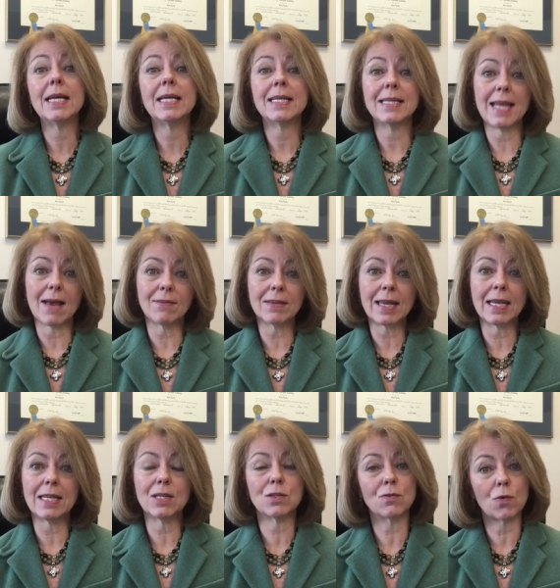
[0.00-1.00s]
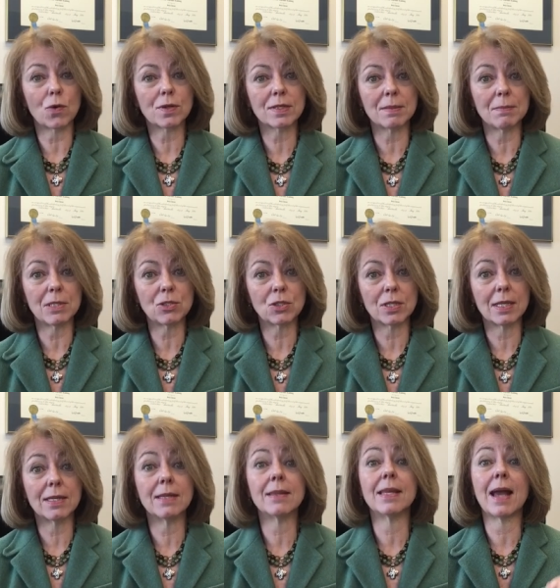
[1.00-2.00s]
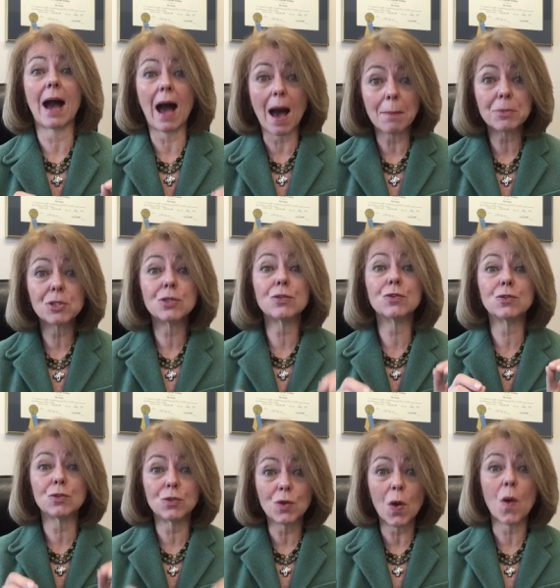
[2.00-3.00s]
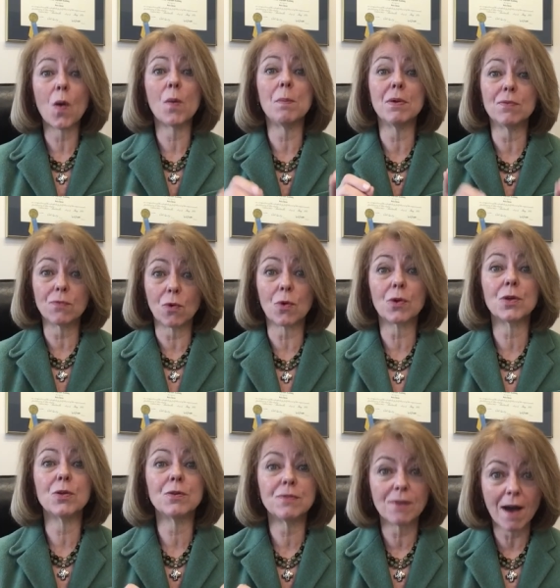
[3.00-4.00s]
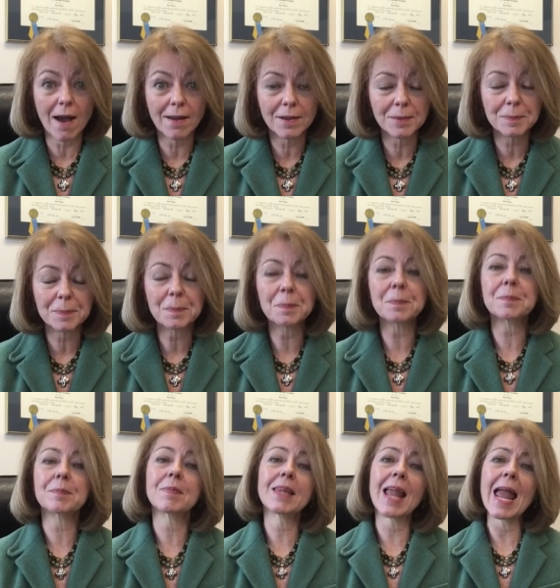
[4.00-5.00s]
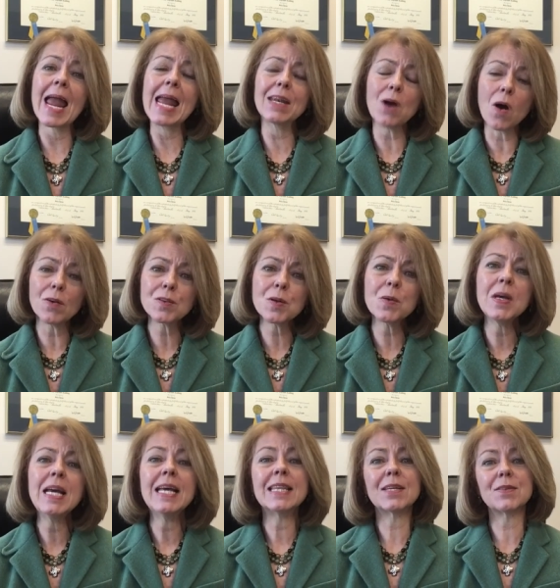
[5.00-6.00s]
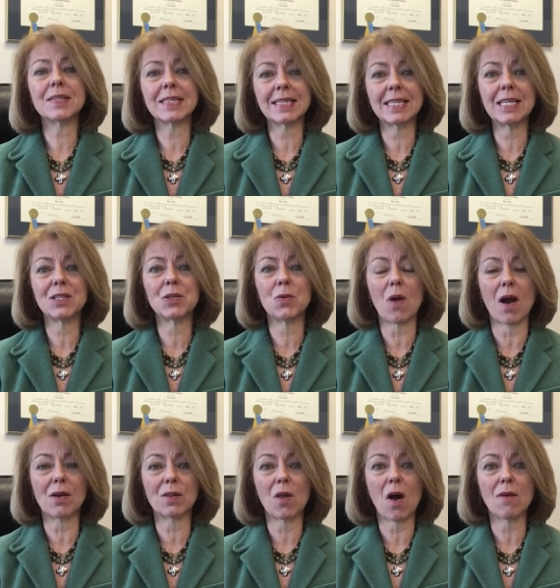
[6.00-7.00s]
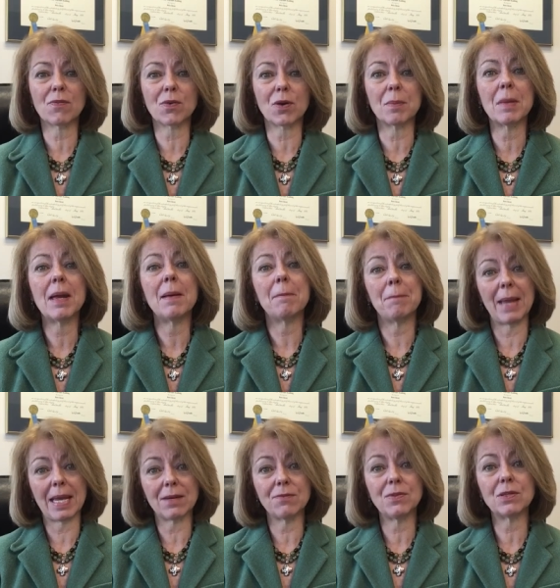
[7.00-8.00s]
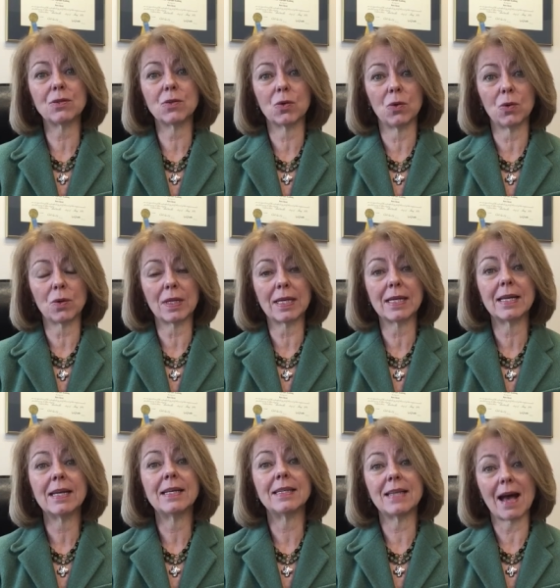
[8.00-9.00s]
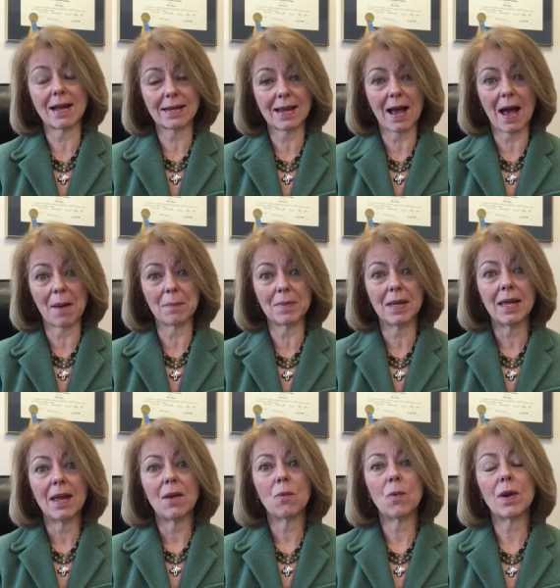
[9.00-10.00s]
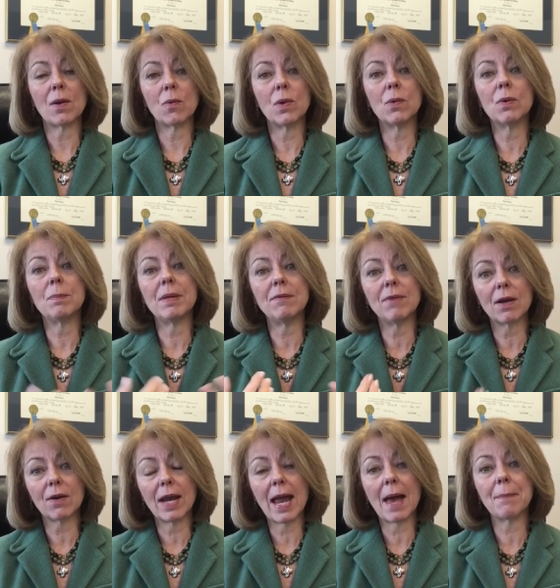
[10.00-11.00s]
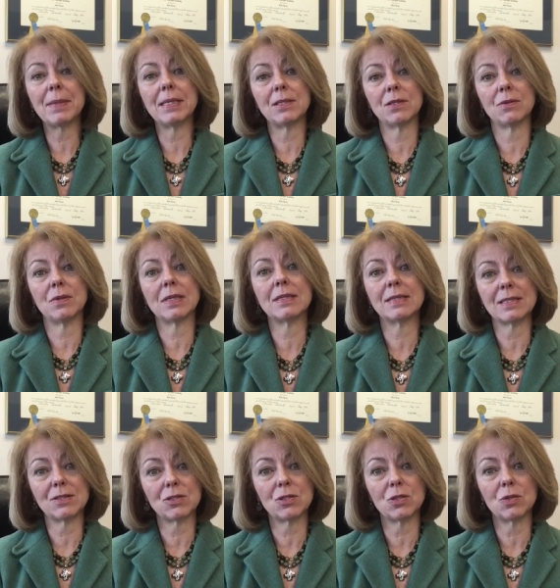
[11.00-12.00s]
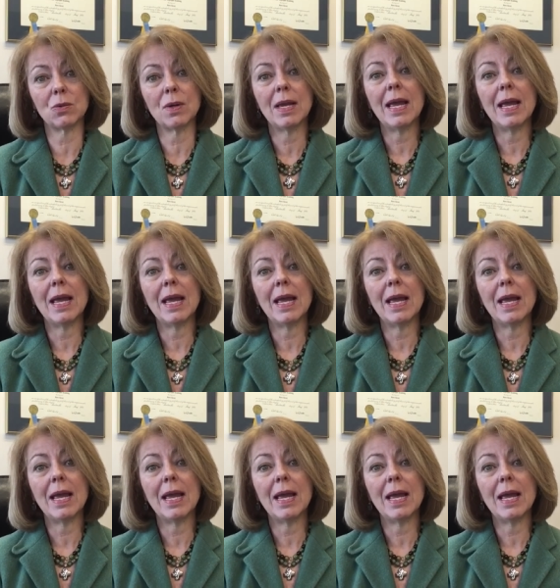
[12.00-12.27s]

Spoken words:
Navigating Divorce in Michigan, the options to know before you file. And also there's a link to our law firm, BanfieldCouling.com, where we would be very happy to assist you